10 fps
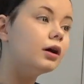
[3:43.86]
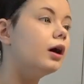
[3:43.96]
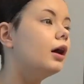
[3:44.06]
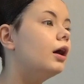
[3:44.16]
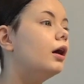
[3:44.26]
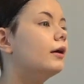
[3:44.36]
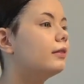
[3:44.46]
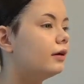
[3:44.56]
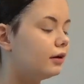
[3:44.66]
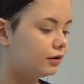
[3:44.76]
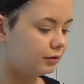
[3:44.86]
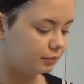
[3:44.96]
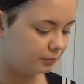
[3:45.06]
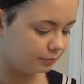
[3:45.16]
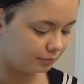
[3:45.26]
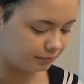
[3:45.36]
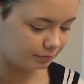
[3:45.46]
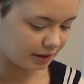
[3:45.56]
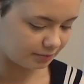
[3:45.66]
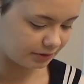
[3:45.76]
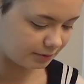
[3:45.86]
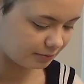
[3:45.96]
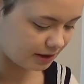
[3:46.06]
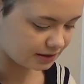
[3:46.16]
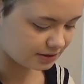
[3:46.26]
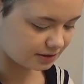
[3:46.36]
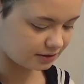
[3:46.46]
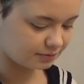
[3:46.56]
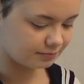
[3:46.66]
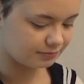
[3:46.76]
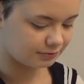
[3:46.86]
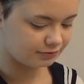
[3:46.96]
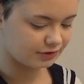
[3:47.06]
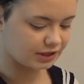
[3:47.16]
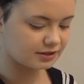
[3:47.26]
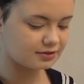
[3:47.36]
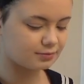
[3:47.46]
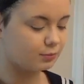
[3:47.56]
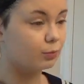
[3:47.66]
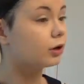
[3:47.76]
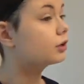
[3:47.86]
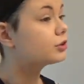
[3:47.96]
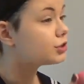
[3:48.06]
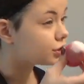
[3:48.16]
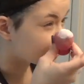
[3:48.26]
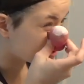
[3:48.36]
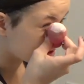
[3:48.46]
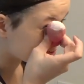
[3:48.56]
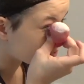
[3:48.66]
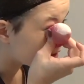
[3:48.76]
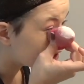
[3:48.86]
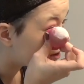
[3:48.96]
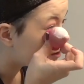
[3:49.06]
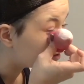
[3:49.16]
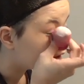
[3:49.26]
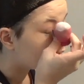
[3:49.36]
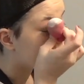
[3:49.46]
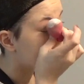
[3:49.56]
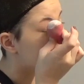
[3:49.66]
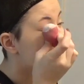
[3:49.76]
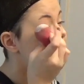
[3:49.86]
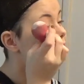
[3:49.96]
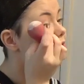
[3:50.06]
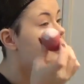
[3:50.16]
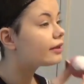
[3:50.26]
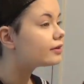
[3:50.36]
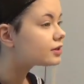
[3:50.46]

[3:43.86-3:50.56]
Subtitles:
the Maybelline Master Fix works just as well. I mix them together